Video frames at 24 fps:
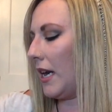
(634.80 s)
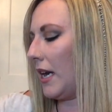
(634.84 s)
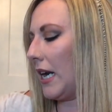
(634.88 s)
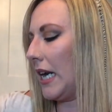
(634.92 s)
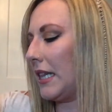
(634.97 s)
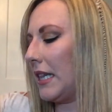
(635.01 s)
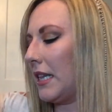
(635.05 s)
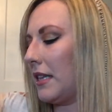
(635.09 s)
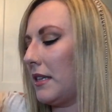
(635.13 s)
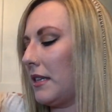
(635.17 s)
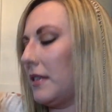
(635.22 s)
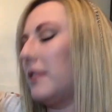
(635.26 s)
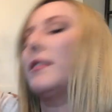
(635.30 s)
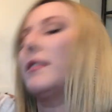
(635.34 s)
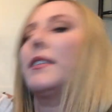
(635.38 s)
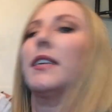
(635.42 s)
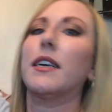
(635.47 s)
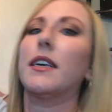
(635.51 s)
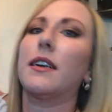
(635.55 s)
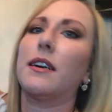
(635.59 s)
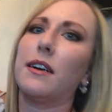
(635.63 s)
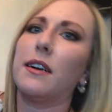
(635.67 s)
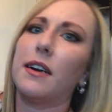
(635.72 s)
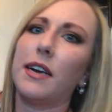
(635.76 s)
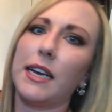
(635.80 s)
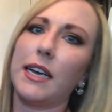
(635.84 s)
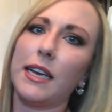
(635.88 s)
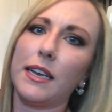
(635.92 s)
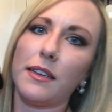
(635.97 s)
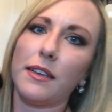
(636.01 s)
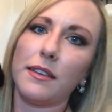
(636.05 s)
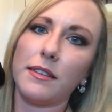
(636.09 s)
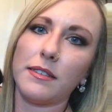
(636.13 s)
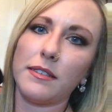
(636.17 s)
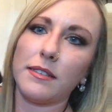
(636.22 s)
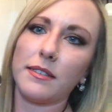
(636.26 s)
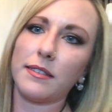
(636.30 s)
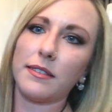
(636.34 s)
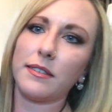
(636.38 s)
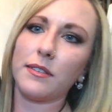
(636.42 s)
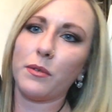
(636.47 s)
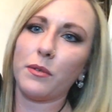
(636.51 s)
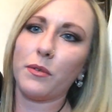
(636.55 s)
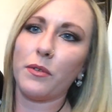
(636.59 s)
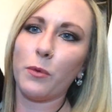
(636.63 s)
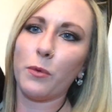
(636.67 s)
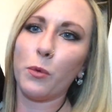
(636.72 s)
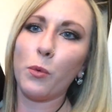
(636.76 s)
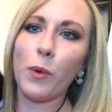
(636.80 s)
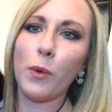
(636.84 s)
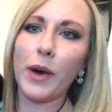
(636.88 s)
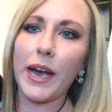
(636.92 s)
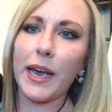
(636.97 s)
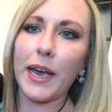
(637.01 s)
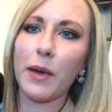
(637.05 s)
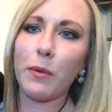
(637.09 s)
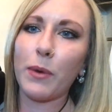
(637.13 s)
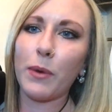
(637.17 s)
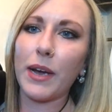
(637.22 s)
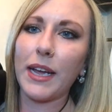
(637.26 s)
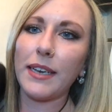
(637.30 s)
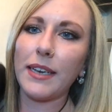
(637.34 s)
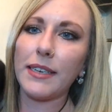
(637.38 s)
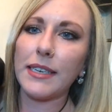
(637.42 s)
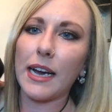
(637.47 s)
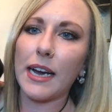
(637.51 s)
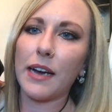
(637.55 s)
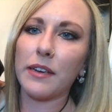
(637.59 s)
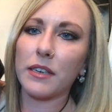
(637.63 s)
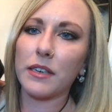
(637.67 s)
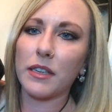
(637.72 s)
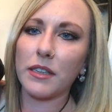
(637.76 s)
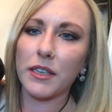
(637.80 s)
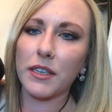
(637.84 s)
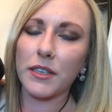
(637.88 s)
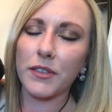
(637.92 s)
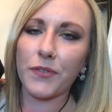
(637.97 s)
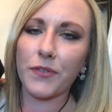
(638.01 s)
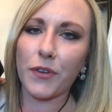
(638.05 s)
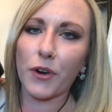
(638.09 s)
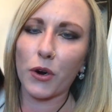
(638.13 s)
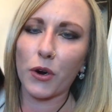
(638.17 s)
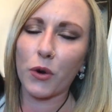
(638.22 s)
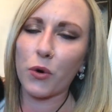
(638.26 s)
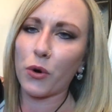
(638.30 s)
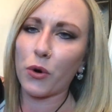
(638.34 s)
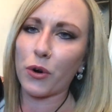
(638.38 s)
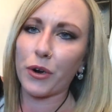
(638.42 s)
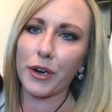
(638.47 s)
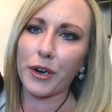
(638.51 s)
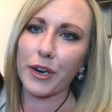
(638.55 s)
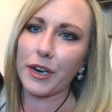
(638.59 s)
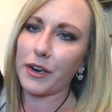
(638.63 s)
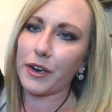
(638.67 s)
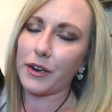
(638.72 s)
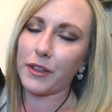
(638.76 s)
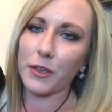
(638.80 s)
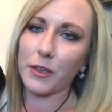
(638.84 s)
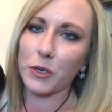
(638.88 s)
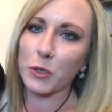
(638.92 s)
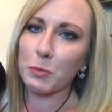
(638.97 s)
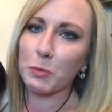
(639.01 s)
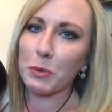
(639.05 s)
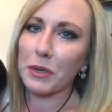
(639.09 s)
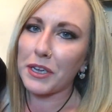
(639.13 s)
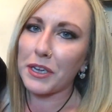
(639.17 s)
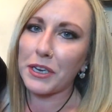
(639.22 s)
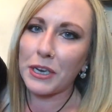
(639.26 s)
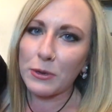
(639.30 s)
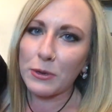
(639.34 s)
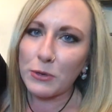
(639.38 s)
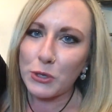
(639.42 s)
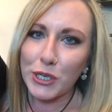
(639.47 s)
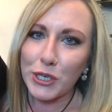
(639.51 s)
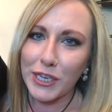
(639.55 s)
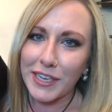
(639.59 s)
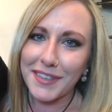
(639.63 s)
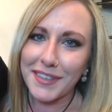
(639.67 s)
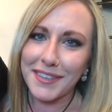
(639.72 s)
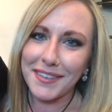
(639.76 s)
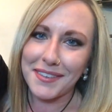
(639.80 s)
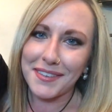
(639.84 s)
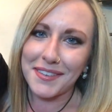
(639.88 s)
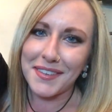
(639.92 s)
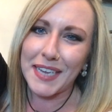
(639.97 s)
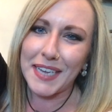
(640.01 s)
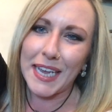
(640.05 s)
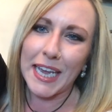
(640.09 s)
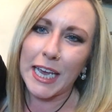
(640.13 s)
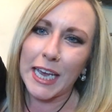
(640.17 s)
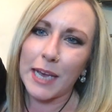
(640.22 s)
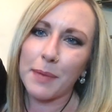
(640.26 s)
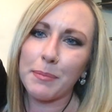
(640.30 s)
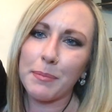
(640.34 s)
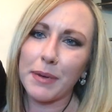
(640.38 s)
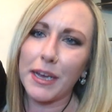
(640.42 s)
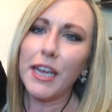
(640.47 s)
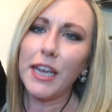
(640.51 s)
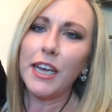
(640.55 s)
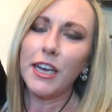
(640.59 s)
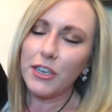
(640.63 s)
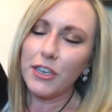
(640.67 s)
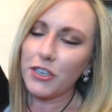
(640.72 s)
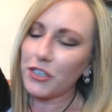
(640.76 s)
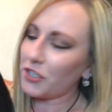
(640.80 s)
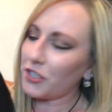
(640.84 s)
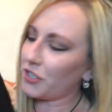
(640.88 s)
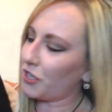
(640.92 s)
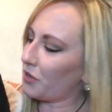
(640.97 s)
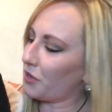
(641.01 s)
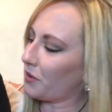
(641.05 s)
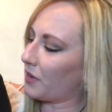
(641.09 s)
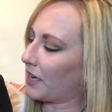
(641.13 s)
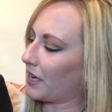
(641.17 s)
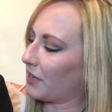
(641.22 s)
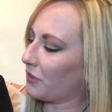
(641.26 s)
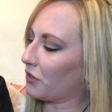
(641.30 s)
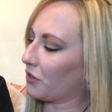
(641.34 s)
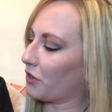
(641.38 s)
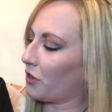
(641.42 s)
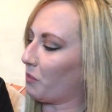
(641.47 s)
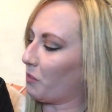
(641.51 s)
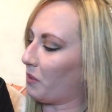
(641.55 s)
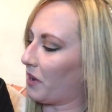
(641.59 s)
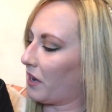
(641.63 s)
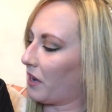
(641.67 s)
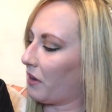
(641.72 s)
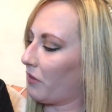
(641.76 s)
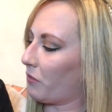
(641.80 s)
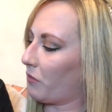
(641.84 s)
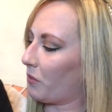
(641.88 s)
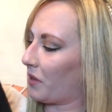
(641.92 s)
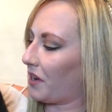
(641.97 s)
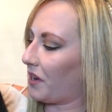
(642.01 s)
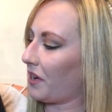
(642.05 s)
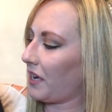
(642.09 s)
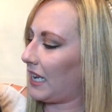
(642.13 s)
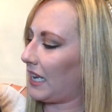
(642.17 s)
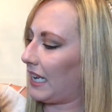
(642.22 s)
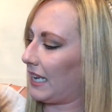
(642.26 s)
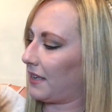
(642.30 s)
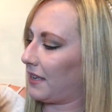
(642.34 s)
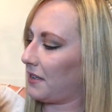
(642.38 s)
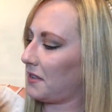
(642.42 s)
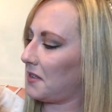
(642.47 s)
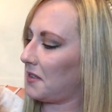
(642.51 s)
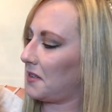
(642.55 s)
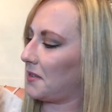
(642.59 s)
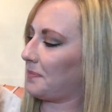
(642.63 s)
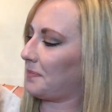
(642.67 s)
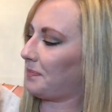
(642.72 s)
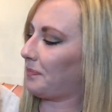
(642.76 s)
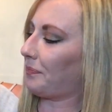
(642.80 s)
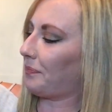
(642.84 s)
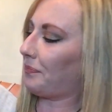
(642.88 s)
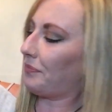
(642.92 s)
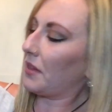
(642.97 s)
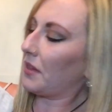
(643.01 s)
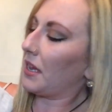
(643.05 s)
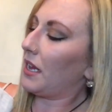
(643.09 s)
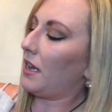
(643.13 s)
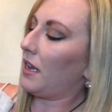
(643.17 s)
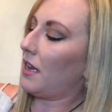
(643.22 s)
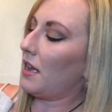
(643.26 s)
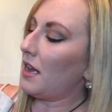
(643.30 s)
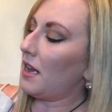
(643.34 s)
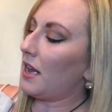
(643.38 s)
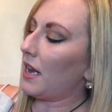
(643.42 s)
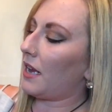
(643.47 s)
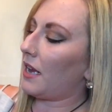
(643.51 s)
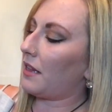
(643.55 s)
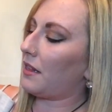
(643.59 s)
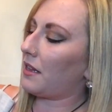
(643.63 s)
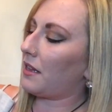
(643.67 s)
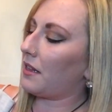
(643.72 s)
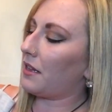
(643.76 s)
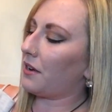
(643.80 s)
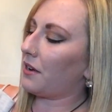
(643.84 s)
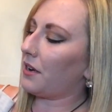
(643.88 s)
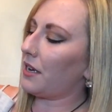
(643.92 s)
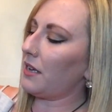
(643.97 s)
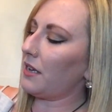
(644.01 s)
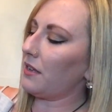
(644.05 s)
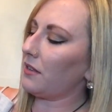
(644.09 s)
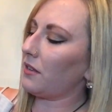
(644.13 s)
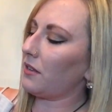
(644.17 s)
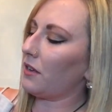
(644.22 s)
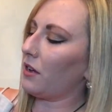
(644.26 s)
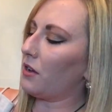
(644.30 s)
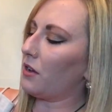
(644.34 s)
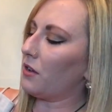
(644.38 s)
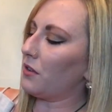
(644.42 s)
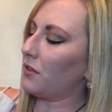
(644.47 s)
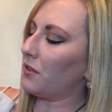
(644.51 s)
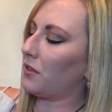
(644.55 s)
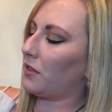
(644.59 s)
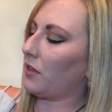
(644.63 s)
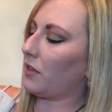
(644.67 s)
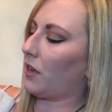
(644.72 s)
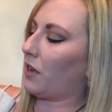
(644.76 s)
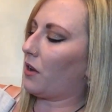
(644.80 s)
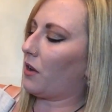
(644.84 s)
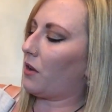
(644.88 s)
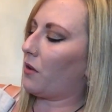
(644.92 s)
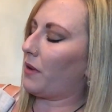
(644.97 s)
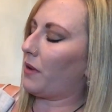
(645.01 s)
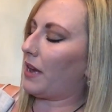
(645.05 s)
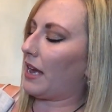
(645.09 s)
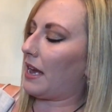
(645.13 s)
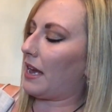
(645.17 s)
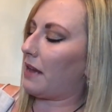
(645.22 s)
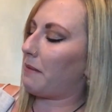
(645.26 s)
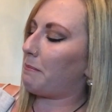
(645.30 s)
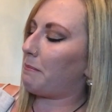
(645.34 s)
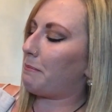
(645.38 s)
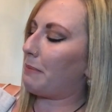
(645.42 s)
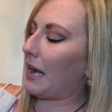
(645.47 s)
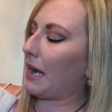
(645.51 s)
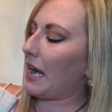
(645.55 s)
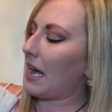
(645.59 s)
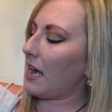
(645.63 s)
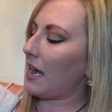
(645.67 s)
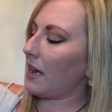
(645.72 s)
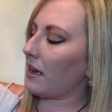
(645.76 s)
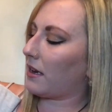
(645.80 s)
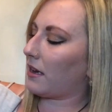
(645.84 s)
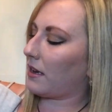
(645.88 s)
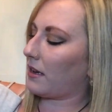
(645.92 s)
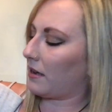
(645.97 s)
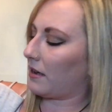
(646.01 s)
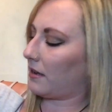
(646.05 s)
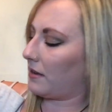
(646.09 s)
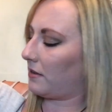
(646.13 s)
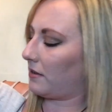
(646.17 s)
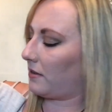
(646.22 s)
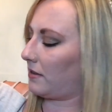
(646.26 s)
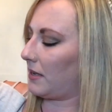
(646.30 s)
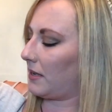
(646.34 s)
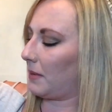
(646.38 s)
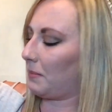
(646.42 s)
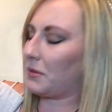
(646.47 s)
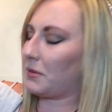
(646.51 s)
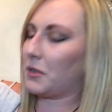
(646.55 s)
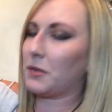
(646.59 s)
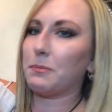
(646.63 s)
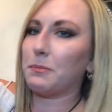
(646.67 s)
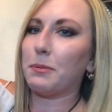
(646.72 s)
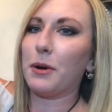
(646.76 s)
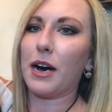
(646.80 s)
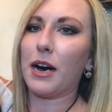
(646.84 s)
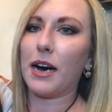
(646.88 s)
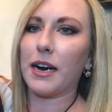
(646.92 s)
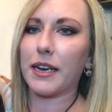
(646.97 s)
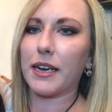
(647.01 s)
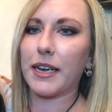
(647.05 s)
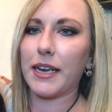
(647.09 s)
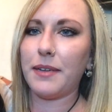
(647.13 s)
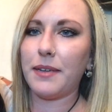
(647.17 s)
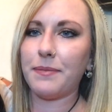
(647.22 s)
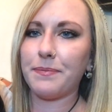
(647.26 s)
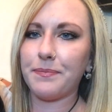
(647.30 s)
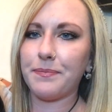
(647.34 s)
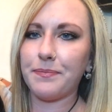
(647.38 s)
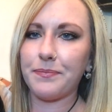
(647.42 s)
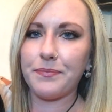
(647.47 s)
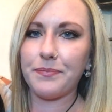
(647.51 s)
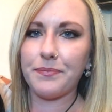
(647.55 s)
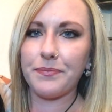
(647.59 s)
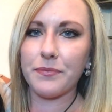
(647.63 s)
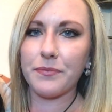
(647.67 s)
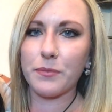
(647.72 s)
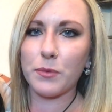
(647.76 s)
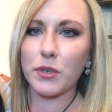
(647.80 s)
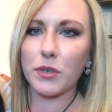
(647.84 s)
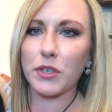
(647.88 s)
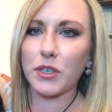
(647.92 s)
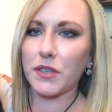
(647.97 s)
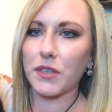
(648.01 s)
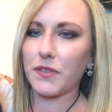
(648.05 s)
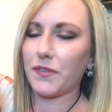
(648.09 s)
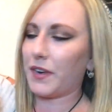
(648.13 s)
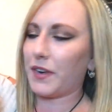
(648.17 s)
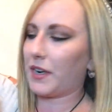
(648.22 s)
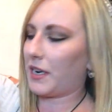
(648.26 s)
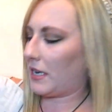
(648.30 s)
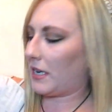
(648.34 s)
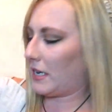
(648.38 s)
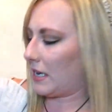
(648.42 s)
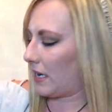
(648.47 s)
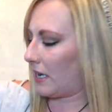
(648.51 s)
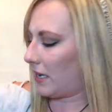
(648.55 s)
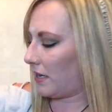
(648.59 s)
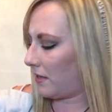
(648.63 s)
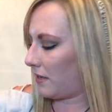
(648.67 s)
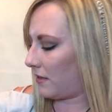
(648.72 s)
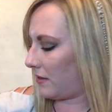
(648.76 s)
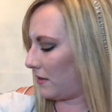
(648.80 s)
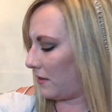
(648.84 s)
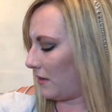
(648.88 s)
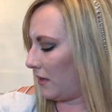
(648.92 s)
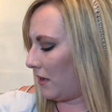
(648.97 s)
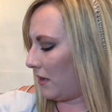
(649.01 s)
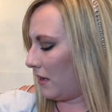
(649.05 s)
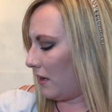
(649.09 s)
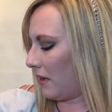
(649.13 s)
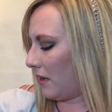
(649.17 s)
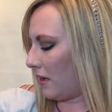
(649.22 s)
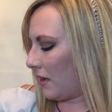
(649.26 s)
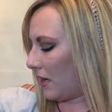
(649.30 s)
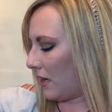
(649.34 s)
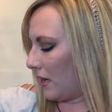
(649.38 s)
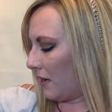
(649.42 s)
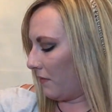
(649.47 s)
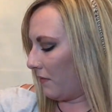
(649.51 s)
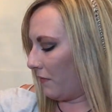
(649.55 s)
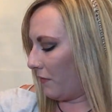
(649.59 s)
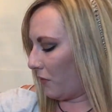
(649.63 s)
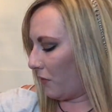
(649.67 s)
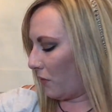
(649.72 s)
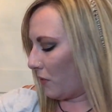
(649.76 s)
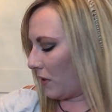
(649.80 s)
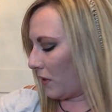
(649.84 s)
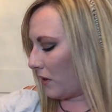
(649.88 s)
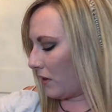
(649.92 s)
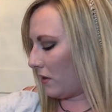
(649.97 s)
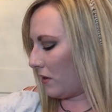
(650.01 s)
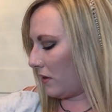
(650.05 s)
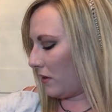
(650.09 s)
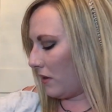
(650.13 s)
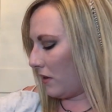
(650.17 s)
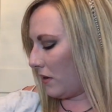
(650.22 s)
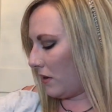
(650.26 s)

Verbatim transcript: And then the sticker is way, way down in this far corner here. There's probably no chance in seeing it, but just so you guys are aware of where it is. And then there is also a back zipped pocket, which is very nice um, for